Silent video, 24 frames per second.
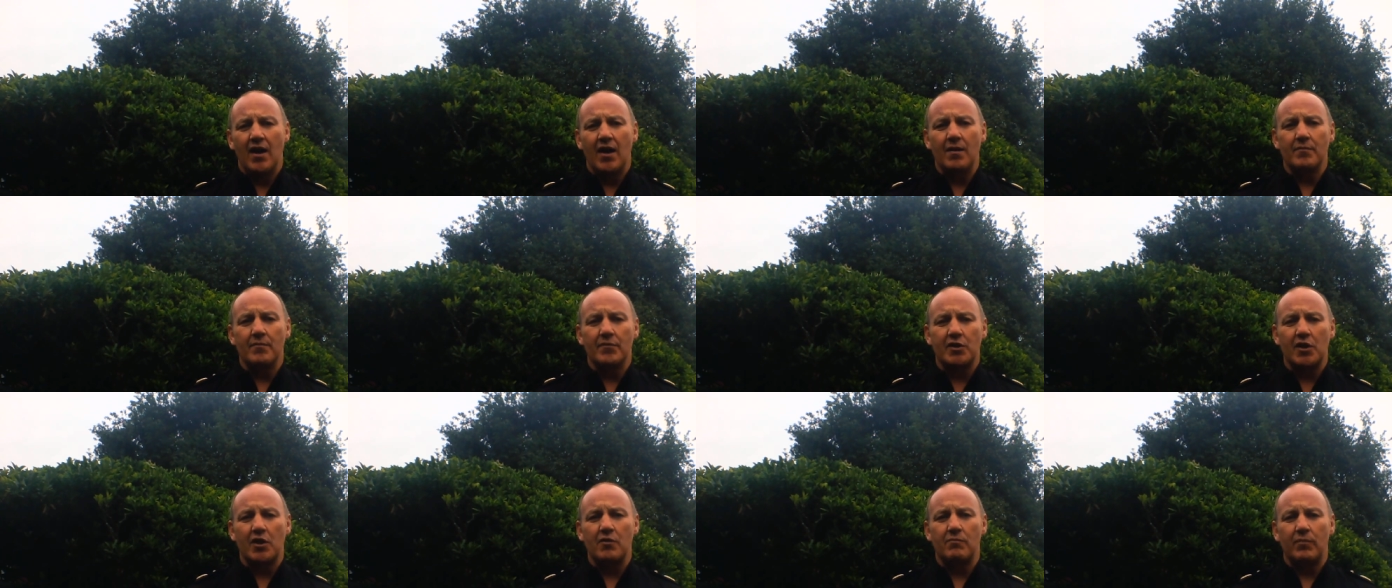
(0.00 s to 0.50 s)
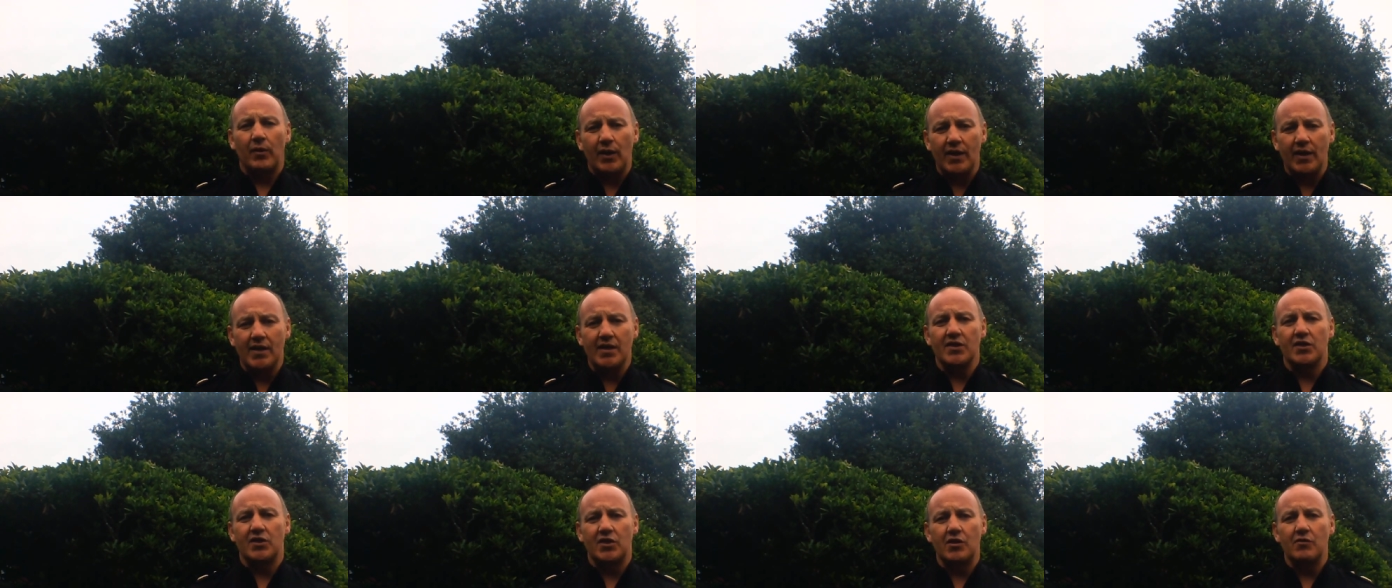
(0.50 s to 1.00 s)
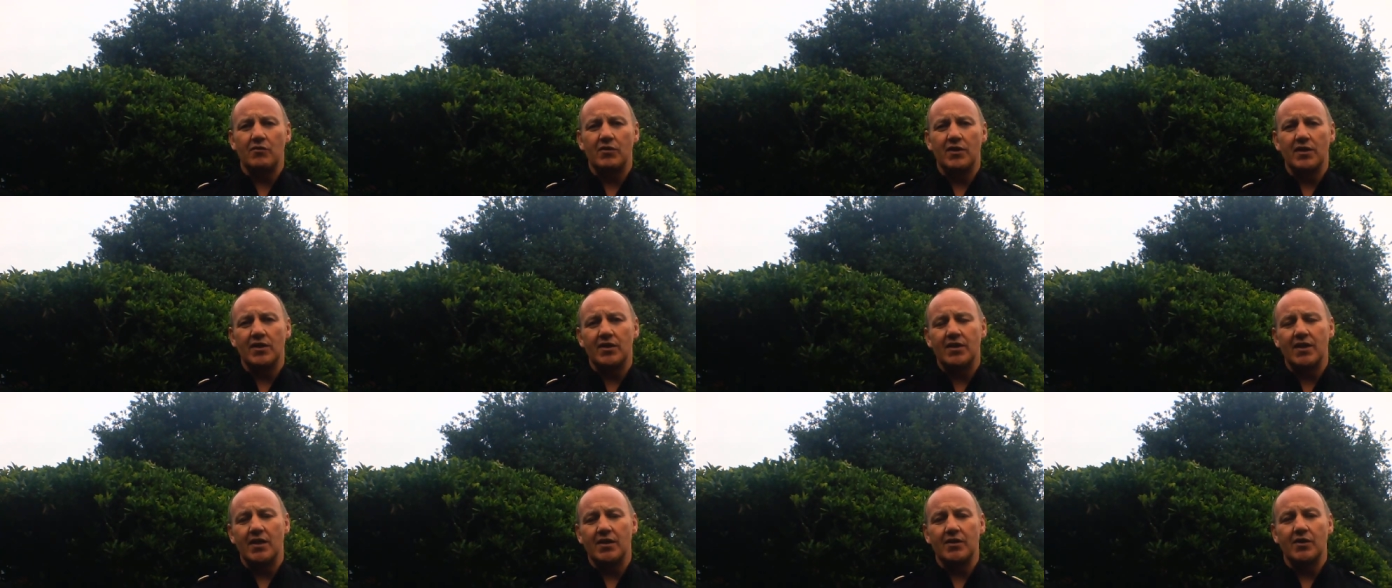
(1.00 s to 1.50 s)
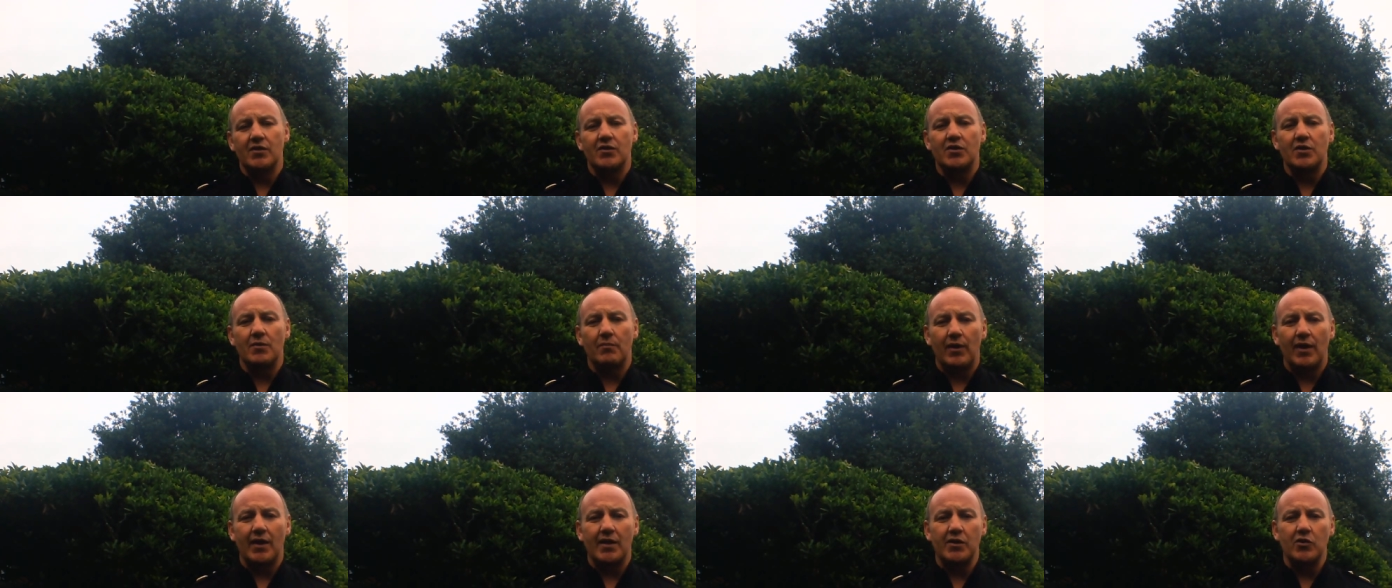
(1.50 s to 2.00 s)
Um, so please do continue
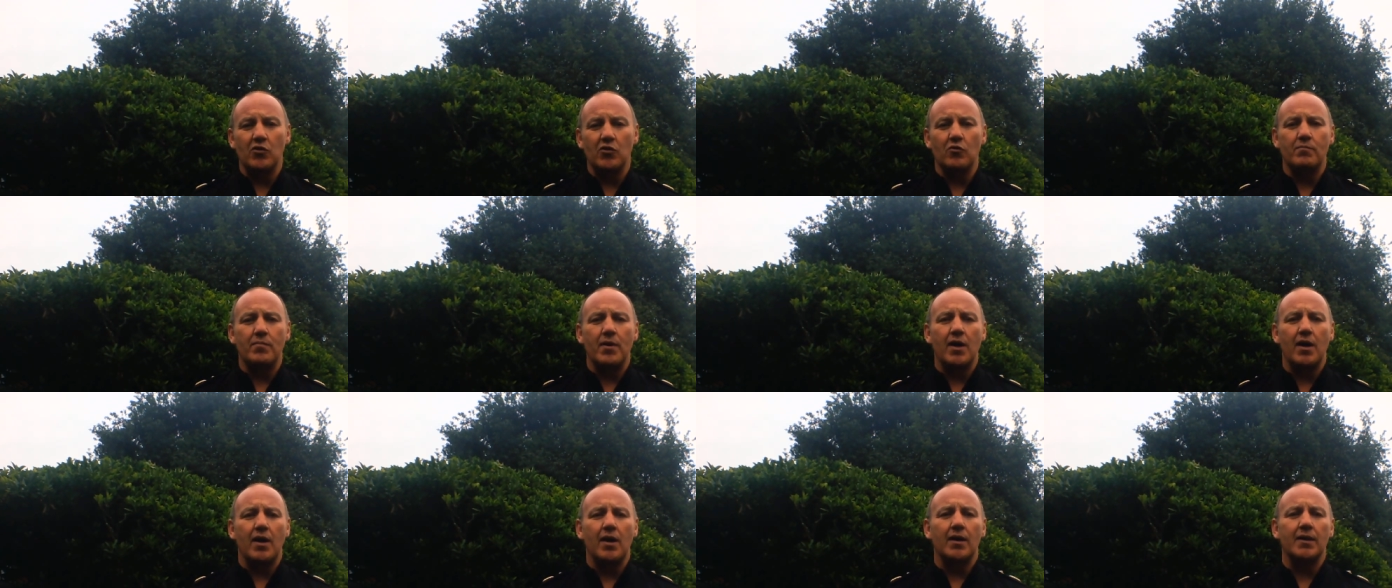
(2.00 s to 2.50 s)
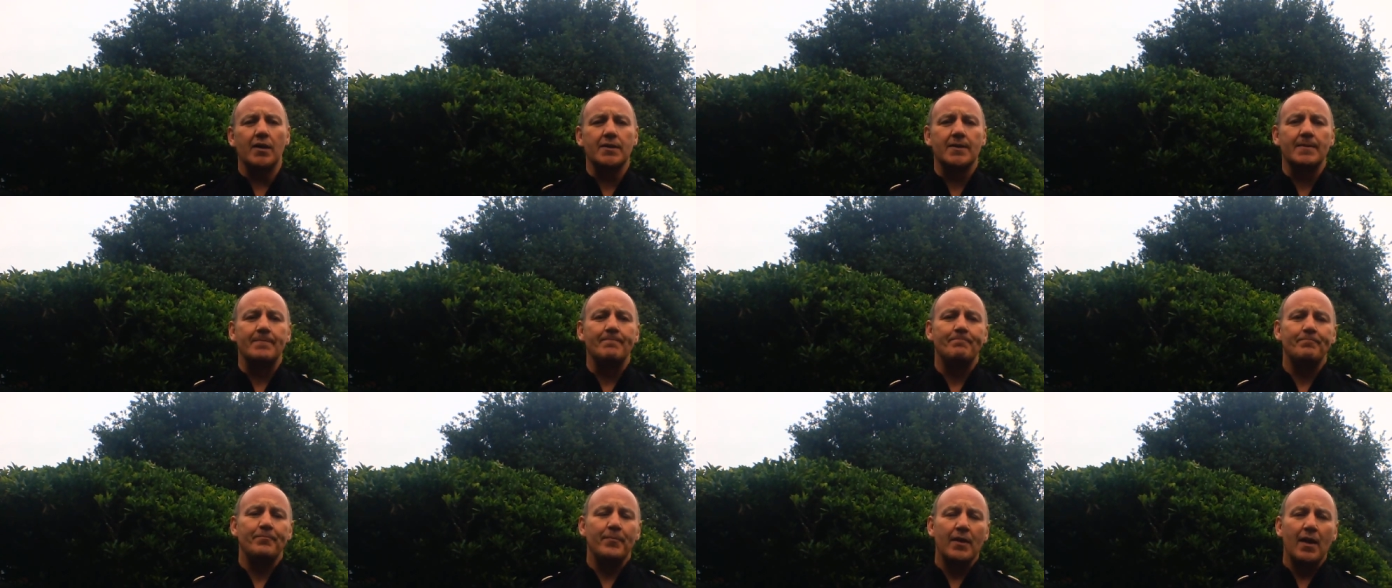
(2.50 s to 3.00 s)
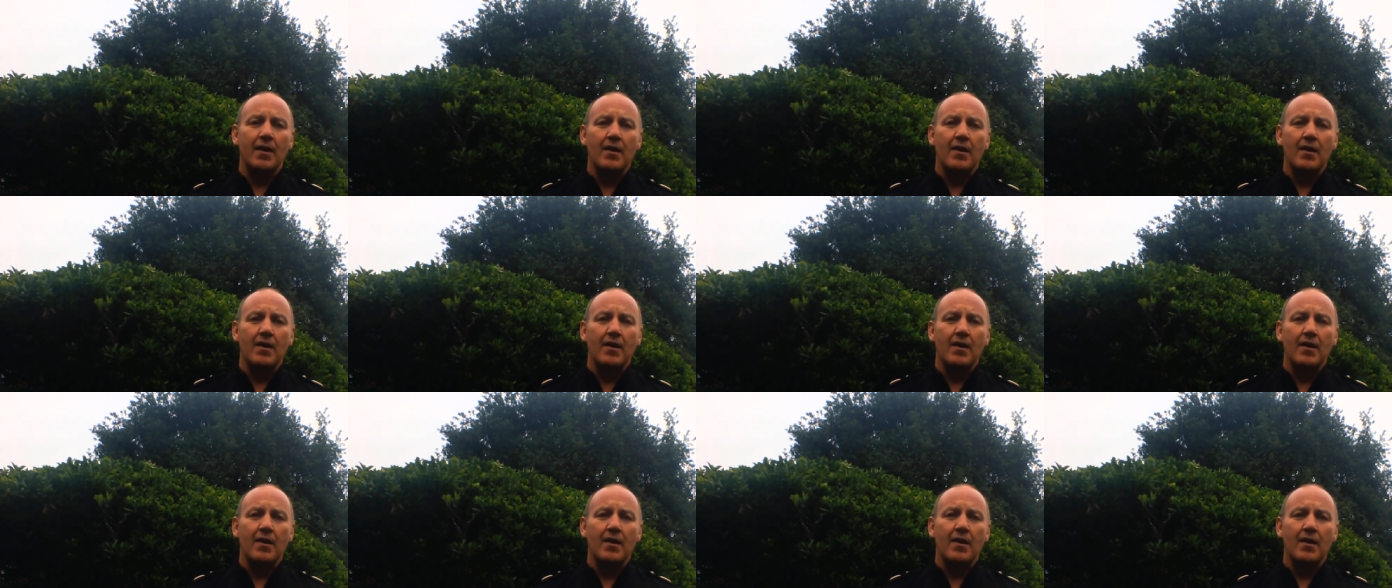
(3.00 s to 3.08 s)
to play your part.